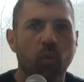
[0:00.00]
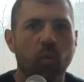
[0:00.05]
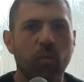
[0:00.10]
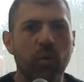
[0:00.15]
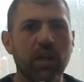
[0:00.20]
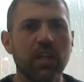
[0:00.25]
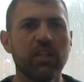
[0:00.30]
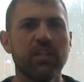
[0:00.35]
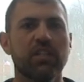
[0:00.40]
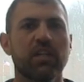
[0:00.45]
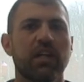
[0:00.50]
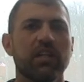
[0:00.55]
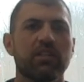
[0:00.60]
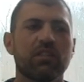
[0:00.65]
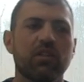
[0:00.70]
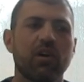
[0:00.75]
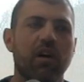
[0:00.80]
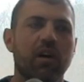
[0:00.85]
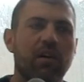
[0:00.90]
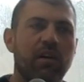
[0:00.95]
We
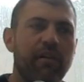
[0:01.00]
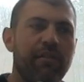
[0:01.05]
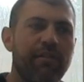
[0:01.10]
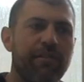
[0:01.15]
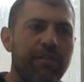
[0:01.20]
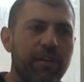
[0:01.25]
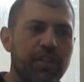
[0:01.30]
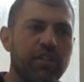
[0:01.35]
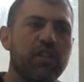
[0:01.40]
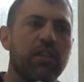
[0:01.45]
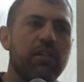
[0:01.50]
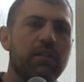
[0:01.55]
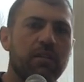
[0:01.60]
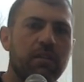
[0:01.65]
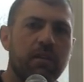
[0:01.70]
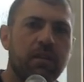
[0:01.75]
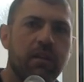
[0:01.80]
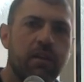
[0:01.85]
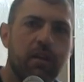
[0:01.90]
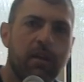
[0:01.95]
just are efficient
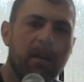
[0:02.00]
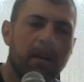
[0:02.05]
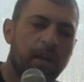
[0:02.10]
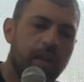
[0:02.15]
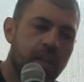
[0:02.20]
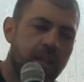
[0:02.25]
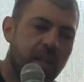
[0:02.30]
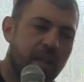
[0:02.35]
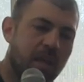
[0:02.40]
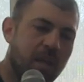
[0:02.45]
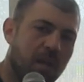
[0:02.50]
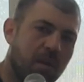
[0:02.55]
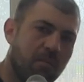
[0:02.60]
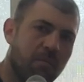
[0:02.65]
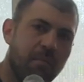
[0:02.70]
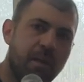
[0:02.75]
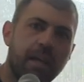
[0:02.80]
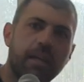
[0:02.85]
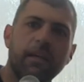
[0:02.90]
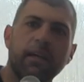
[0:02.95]

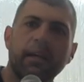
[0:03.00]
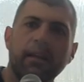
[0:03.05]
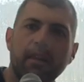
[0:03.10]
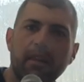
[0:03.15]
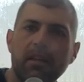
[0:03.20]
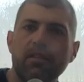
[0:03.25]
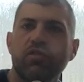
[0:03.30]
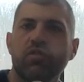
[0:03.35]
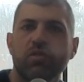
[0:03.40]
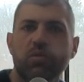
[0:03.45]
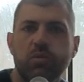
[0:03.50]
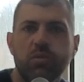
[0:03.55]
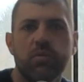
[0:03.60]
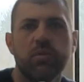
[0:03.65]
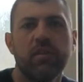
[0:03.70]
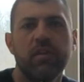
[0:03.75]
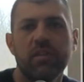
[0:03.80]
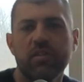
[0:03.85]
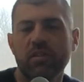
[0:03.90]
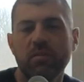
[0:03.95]
in making this
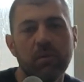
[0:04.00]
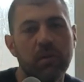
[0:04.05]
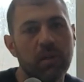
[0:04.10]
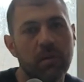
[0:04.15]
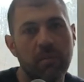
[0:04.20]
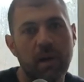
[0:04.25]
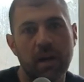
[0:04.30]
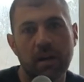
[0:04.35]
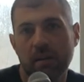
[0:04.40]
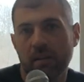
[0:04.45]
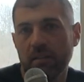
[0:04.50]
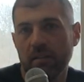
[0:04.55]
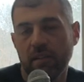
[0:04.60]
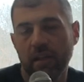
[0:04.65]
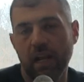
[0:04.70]
school and this community better.